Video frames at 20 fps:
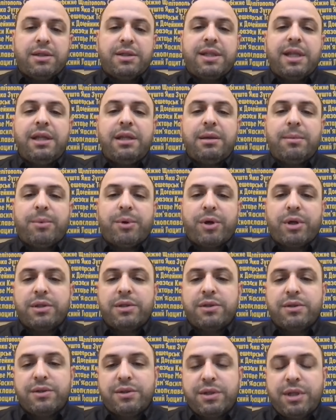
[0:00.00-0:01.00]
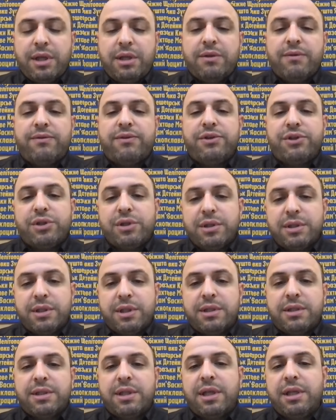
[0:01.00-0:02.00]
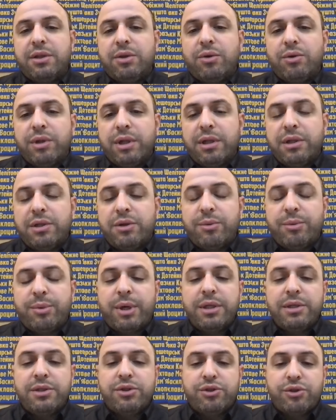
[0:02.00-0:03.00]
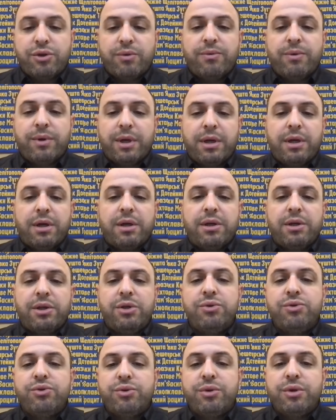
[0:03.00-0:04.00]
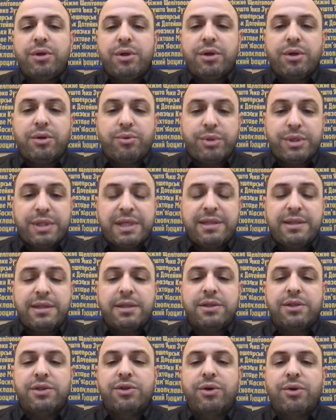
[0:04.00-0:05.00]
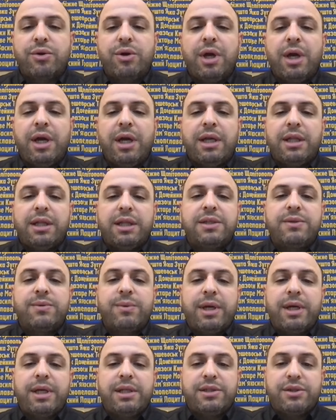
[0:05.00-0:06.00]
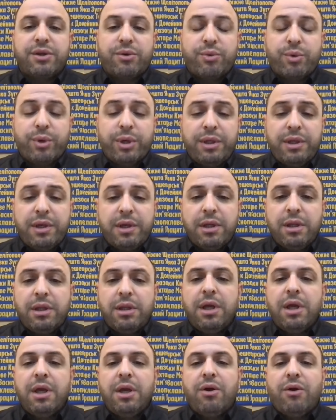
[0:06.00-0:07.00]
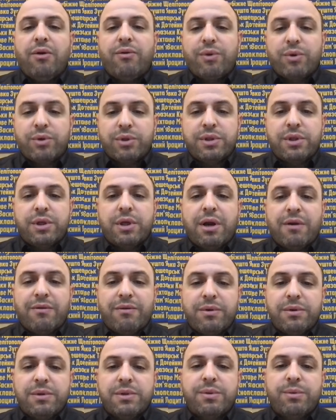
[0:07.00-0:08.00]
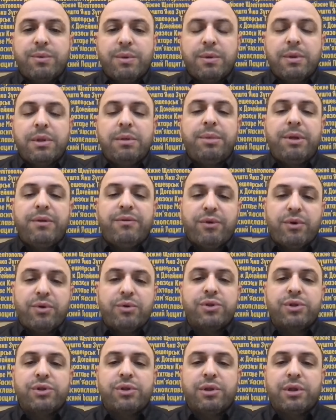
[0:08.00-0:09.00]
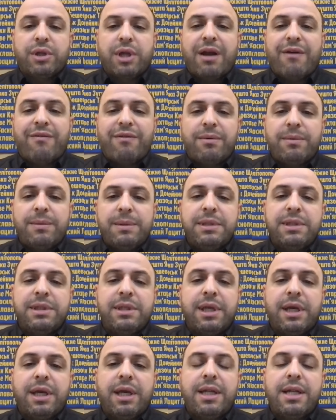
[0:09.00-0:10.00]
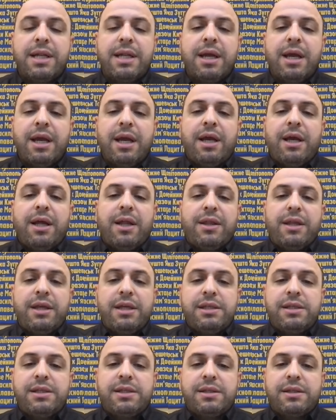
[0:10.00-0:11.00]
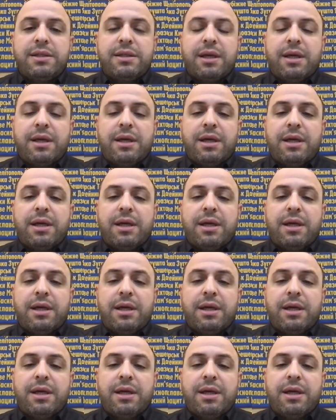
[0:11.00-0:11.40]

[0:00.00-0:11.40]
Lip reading: state apparatus, state officials, and state-owned enterprises show a huge resistance. So that's why it's a critical. Of course, the governance will be focused on the governance, and this